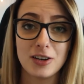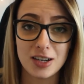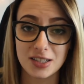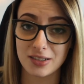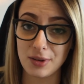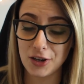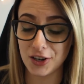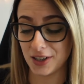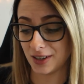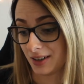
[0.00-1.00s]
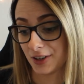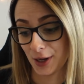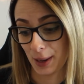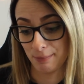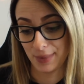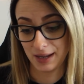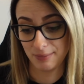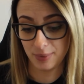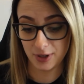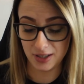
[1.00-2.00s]
awesome, I gotta admit,
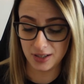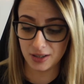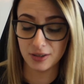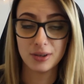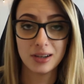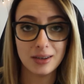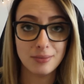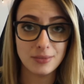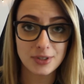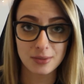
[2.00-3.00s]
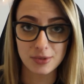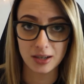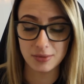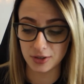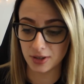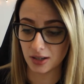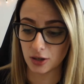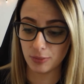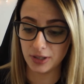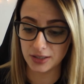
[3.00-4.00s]
but you know, sometimes a
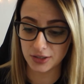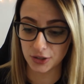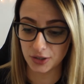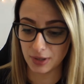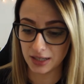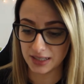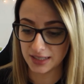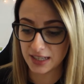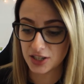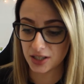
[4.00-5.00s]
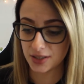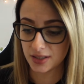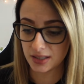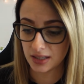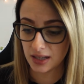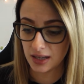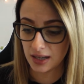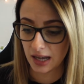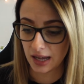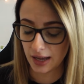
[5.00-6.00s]
company has got to make decisions.
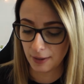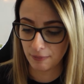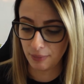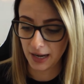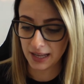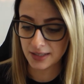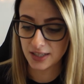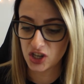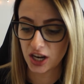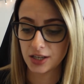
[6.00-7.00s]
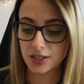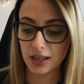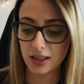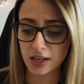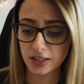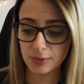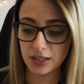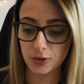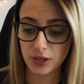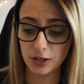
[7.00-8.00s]
Plans changed at last
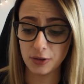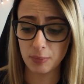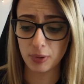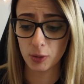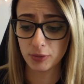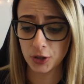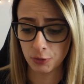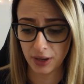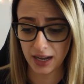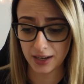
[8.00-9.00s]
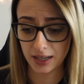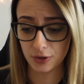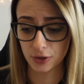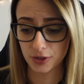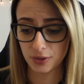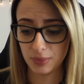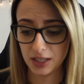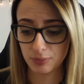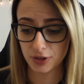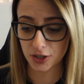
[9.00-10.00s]
minute to include a pop 2-pack in order to
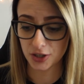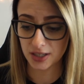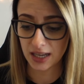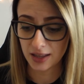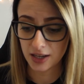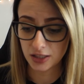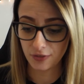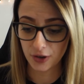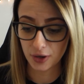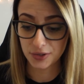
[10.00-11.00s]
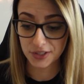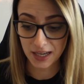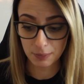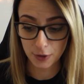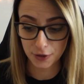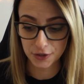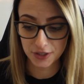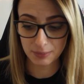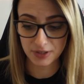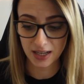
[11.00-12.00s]
meet production deadlines. Funko skipped the
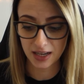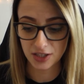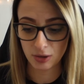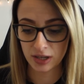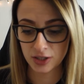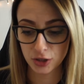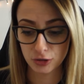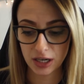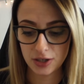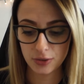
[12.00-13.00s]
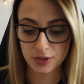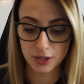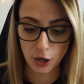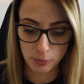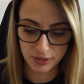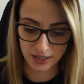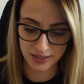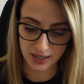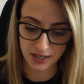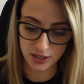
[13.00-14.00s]
concept stage and went straight to the sculpting
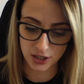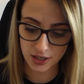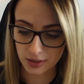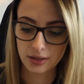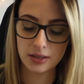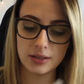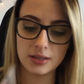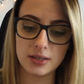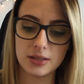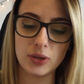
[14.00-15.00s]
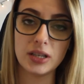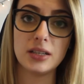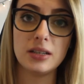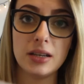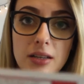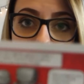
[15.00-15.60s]
stage. This is what it, like,